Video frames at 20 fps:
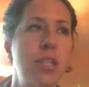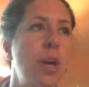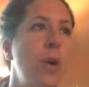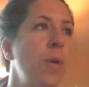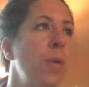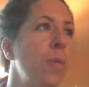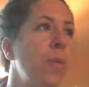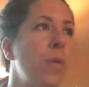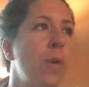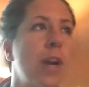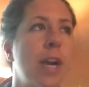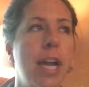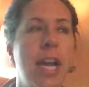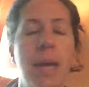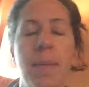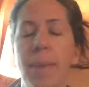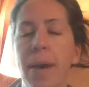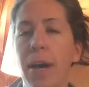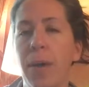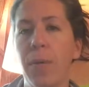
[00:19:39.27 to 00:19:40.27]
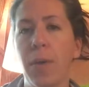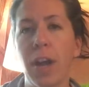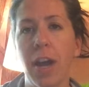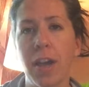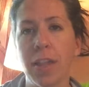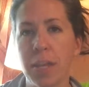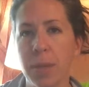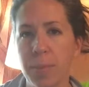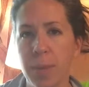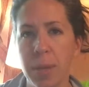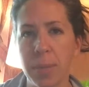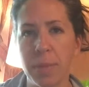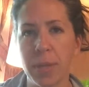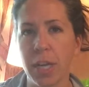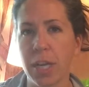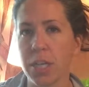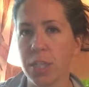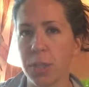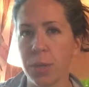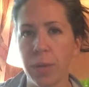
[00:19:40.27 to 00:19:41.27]
Don't worry about what other people
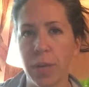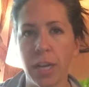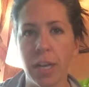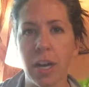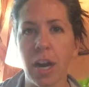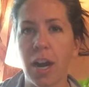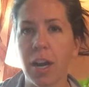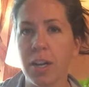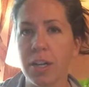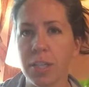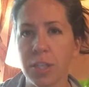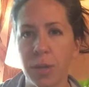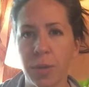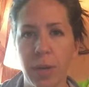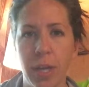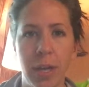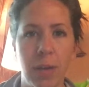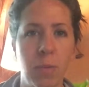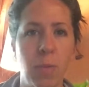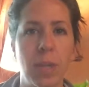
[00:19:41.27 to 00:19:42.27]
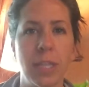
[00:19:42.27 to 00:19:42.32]
are doing or aren't doing,